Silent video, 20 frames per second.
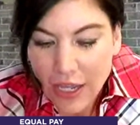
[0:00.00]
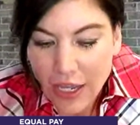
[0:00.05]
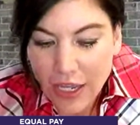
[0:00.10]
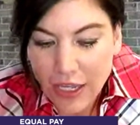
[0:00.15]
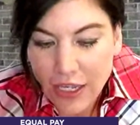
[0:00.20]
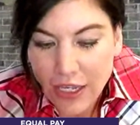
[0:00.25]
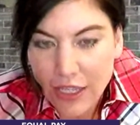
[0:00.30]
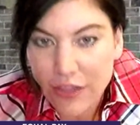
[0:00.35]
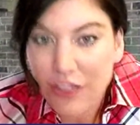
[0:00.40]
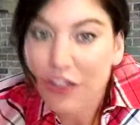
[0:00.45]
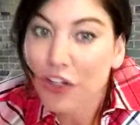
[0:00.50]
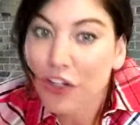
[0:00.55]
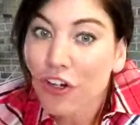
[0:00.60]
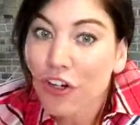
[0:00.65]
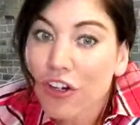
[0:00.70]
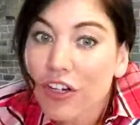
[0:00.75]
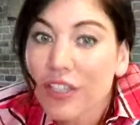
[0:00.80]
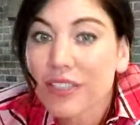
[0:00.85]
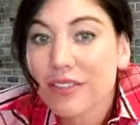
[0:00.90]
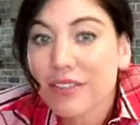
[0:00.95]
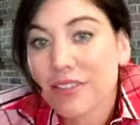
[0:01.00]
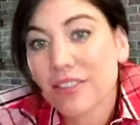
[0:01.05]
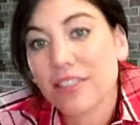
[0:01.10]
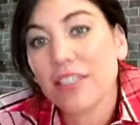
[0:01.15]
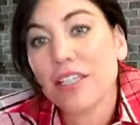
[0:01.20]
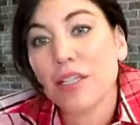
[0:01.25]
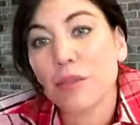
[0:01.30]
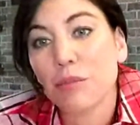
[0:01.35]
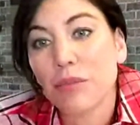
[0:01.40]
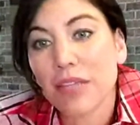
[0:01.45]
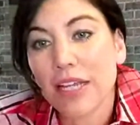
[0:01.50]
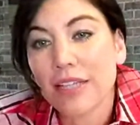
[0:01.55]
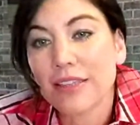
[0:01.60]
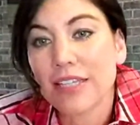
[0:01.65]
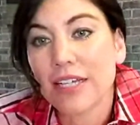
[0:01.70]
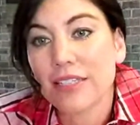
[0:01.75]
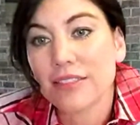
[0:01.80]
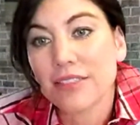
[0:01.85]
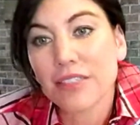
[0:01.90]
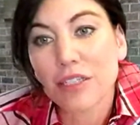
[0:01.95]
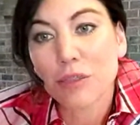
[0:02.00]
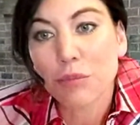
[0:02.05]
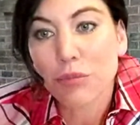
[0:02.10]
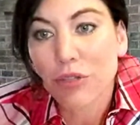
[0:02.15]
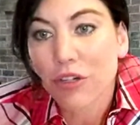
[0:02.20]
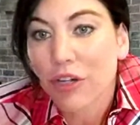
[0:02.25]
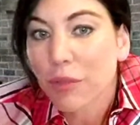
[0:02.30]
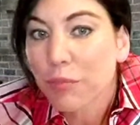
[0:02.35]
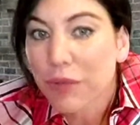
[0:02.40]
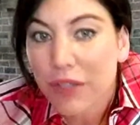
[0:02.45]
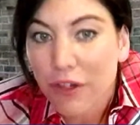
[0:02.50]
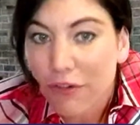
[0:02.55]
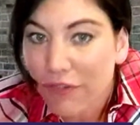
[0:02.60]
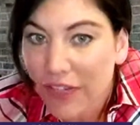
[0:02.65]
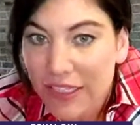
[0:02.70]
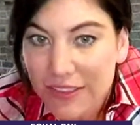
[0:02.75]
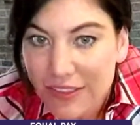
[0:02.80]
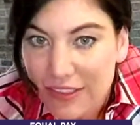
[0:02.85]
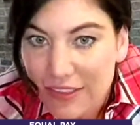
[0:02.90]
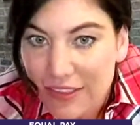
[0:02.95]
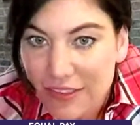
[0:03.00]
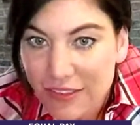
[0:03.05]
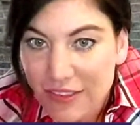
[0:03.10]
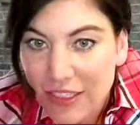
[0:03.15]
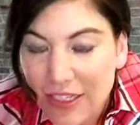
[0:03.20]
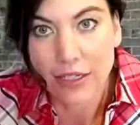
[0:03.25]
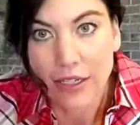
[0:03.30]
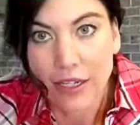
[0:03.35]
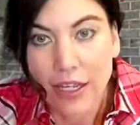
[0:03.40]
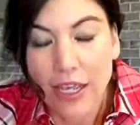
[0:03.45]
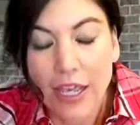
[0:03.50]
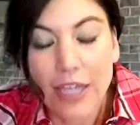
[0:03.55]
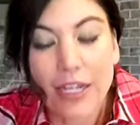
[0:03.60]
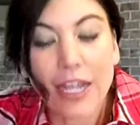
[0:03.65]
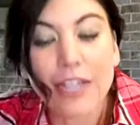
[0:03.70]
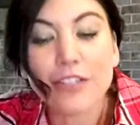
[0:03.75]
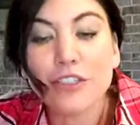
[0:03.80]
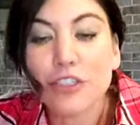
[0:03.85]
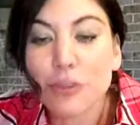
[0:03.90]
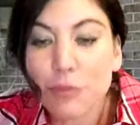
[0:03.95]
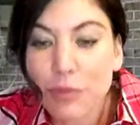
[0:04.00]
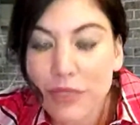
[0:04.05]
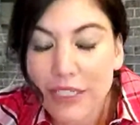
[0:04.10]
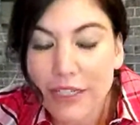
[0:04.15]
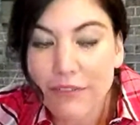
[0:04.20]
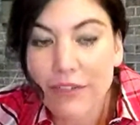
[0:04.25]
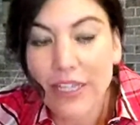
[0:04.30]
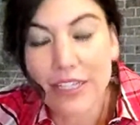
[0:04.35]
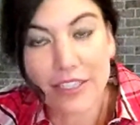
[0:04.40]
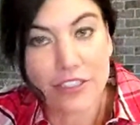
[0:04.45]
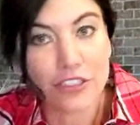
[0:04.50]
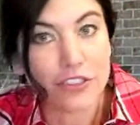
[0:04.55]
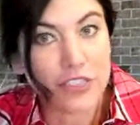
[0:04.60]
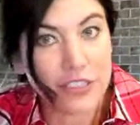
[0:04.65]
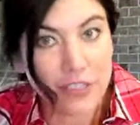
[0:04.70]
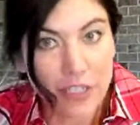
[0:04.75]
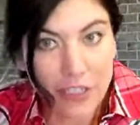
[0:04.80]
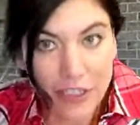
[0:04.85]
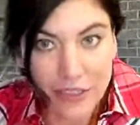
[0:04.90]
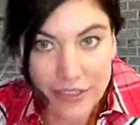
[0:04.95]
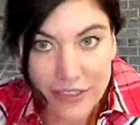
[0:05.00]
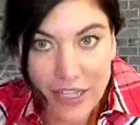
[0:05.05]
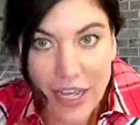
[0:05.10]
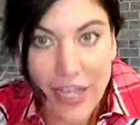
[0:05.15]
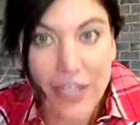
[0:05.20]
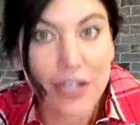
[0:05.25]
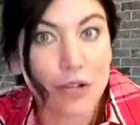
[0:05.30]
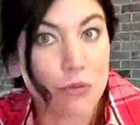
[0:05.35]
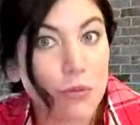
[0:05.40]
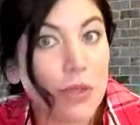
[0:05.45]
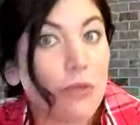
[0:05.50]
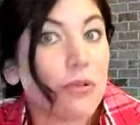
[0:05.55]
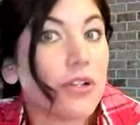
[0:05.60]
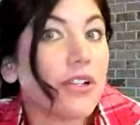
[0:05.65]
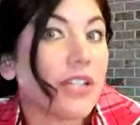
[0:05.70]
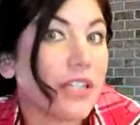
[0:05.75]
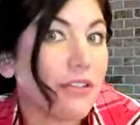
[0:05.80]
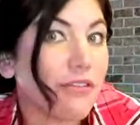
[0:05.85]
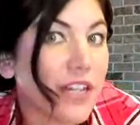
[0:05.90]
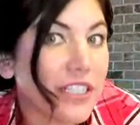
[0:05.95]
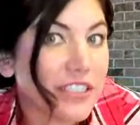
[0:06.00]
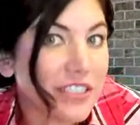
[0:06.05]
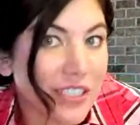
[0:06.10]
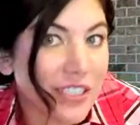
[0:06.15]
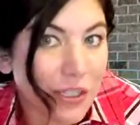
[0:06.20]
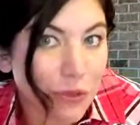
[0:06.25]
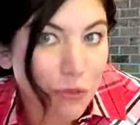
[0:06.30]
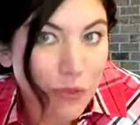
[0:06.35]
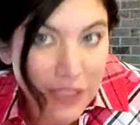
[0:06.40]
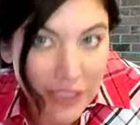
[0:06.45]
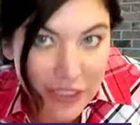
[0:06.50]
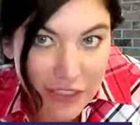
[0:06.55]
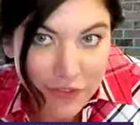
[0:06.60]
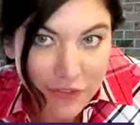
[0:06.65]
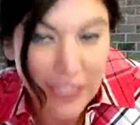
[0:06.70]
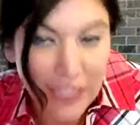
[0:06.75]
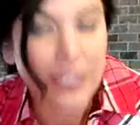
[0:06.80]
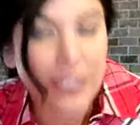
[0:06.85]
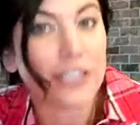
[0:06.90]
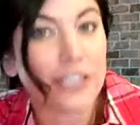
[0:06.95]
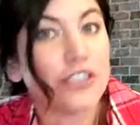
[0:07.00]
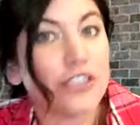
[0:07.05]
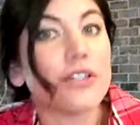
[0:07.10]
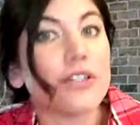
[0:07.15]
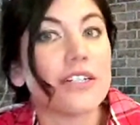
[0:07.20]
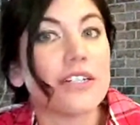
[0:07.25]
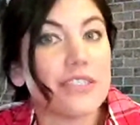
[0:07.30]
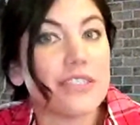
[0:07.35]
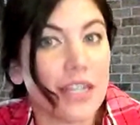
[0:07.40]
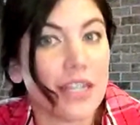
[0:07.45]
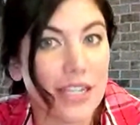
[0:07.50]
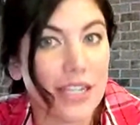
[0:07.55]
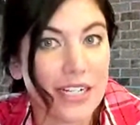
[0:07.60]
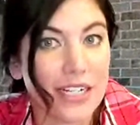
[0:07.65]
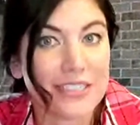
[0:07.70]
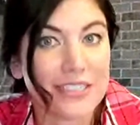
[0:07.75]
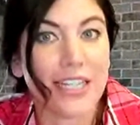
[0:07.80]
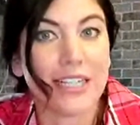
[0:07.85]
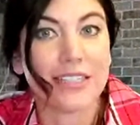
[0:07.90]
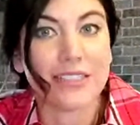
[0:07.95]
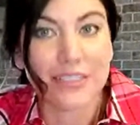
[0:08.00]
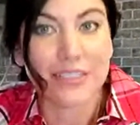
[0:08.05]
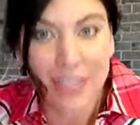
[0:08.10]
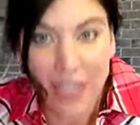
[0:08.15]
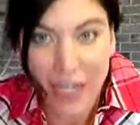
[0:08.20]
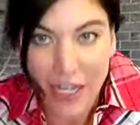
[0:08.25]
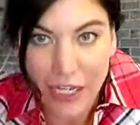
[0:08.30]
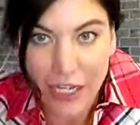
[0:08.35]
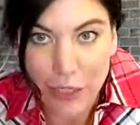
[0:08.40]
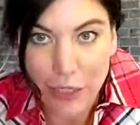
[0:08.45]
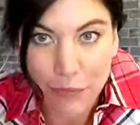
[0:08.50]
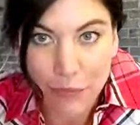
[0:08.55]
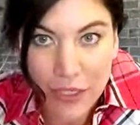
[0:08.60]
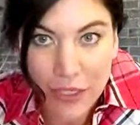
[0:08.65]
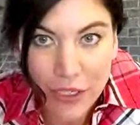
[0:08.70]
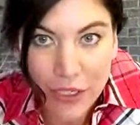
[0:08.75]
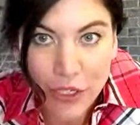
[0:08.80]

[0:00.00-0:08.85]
And the current team let that deal blow up in their faces. And I do believe that history is on our side and we will eventually win this fight. And I do understand that it takes time,